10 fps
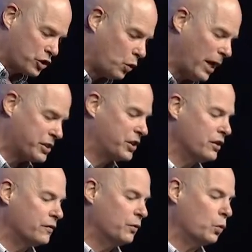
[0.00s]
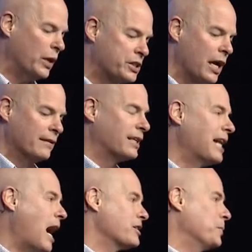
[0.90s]
questions for which the
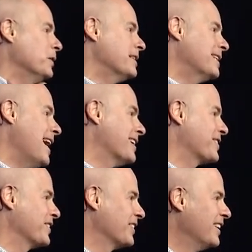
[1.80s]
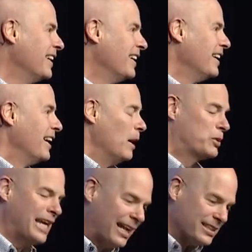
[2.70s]
gospel is the answer. I'm
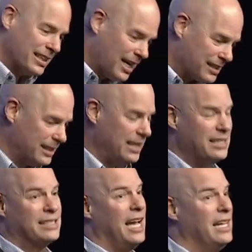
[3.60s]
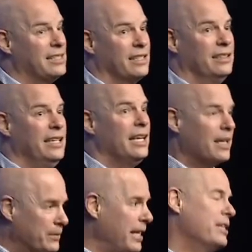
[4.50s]
challenging us in these days, leading
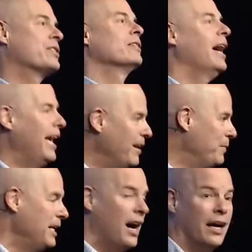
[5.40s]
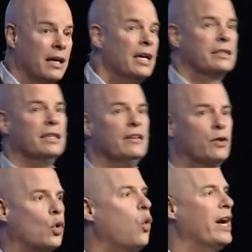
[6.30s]
up to Easter and beyond, to live
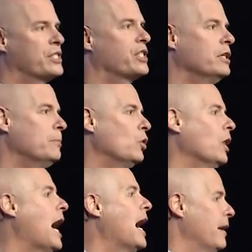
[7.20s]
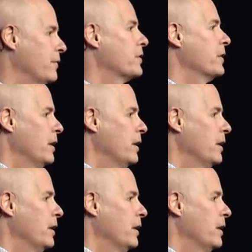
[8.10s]
questionable lives.